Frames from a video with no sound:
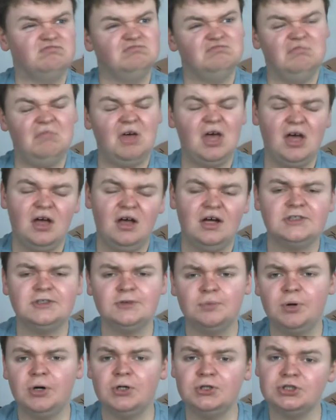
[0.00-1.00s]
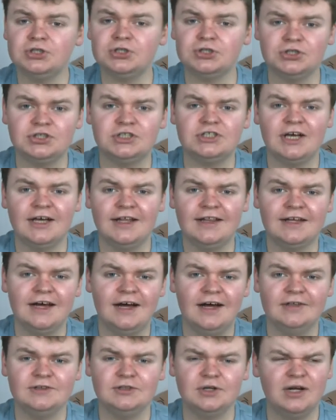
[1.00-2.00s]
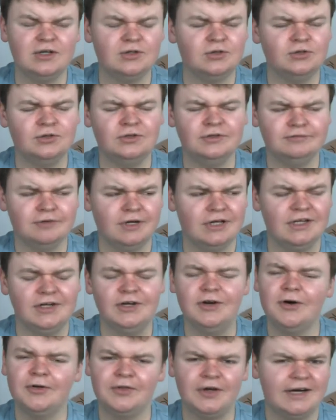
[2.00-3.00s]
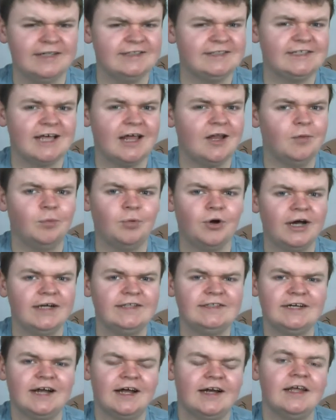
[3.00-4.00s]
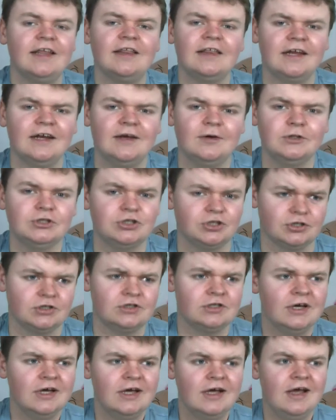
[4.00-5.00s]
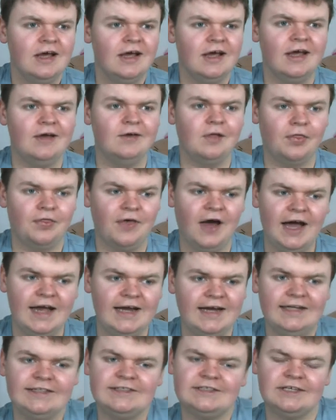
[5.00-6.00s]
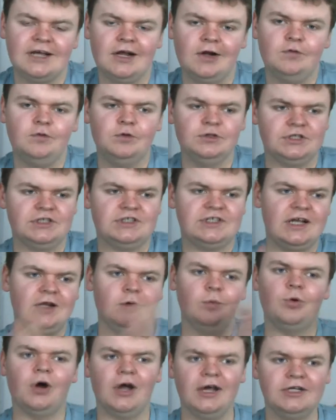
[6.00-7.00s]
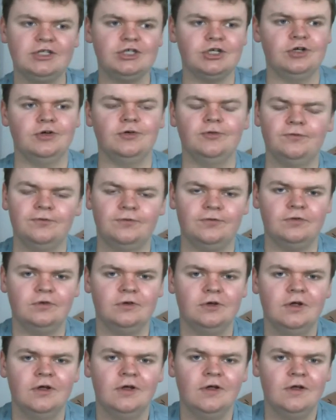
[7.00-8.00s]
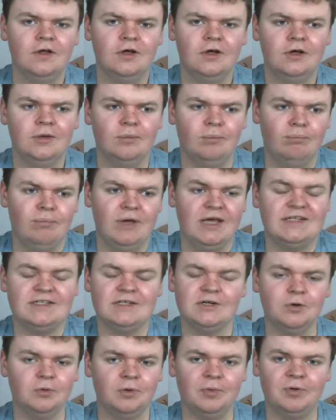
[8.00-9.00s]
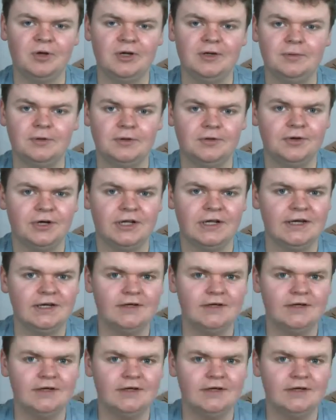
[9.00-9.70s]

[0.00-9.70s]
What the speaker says: meh, I suppose you could say that. I don't really know that I celebrated anything, it was just, that in itself was a celebration of meeting up with people, really.